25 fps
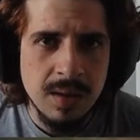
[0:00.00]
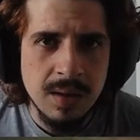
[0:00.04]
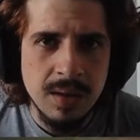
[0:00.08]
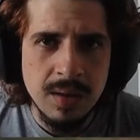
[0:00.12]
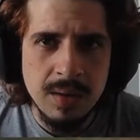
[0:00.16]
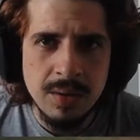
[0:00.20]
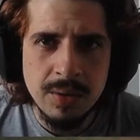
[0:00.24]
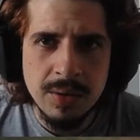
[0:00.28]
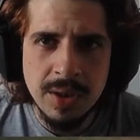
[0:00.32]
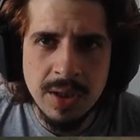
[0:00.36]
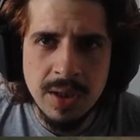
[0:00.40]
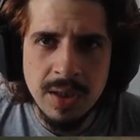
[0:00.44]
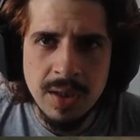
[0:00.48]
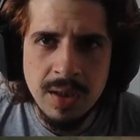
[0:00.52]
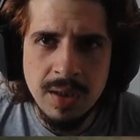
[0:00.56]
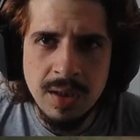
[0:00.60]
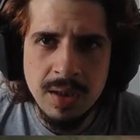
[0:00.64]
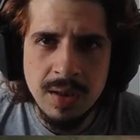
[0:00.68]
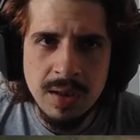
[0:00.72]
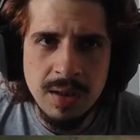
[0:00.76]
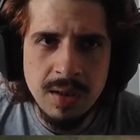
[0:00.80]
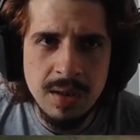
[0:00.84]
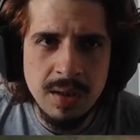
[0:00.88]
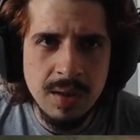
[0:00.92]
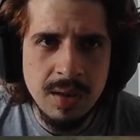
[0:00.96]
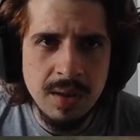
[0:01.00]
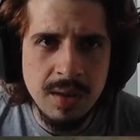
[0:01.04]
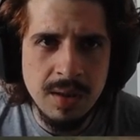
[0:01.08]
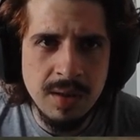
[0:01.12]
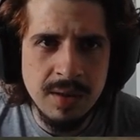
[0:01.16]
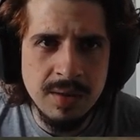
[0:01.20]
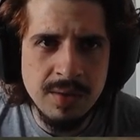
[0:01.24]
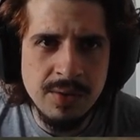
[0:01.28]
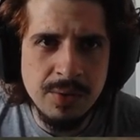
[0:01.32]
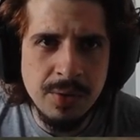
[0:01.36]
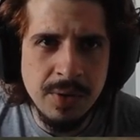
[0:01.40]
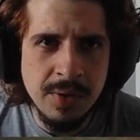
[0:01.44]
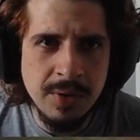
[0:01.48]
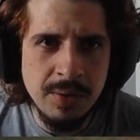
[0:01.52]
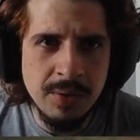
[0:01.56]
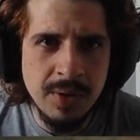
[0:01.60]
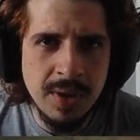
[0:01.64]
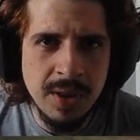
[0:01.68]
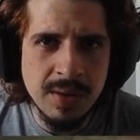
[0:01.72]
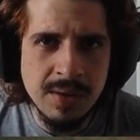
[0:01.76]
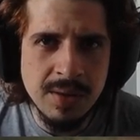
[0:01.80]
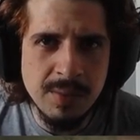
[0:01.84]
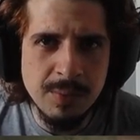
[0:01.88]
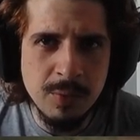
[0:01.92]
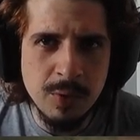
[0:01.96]
Okay, uh, let's try to
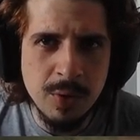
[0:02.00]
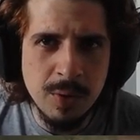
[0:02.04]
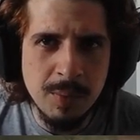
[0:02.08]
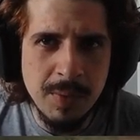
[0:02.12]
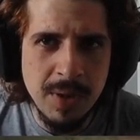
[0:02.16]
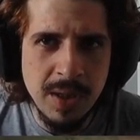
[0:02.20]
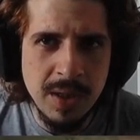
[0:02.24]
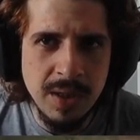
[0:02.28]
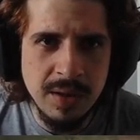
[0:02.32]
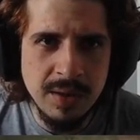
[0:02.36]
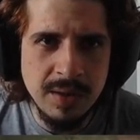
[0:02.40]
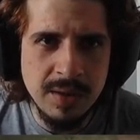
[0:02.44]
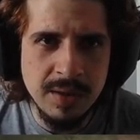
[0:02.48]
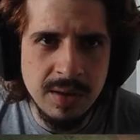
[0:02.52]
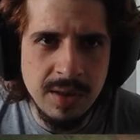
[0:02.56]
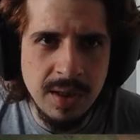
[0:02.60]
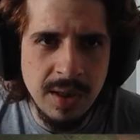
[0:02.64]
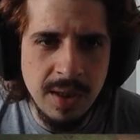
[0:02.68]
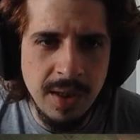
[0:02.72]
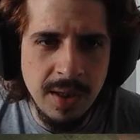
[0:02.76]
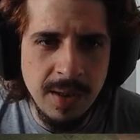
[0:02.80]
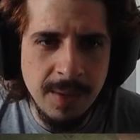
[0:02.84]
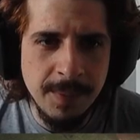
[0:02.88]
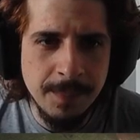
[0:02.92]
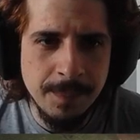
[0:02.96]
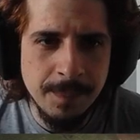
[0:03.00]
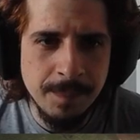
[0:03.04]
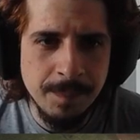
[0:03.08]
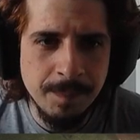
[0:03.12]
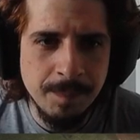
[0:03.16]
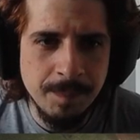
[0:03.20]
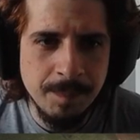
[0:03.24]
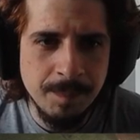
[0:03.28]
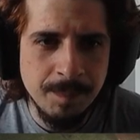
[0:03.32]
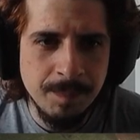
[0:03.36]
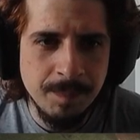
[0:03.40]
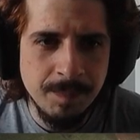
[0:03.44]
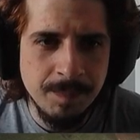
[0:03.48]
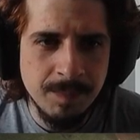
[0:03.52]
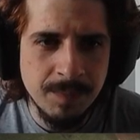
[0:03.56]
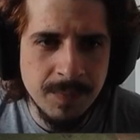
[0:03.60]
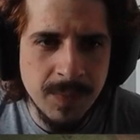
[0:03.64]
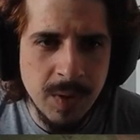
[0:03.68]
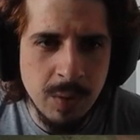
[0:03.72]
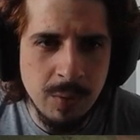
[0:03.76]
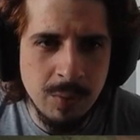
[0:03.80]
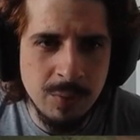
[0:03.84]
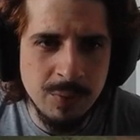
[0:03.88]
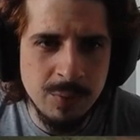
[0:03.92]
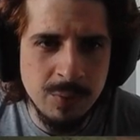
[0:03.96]
get some more money today.
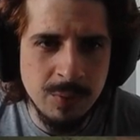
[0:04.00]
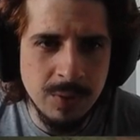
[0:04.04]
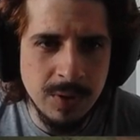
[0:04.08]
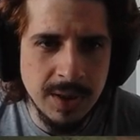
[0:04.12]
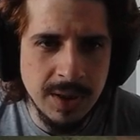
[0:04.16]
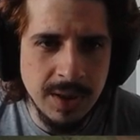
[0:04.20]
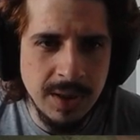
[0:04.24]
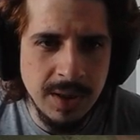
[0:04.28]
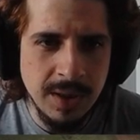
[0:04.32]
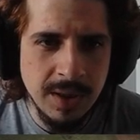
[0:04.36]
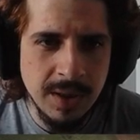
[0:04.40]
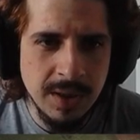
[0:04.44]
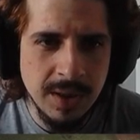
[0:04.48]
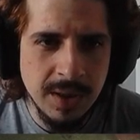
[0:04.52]
Hopefully.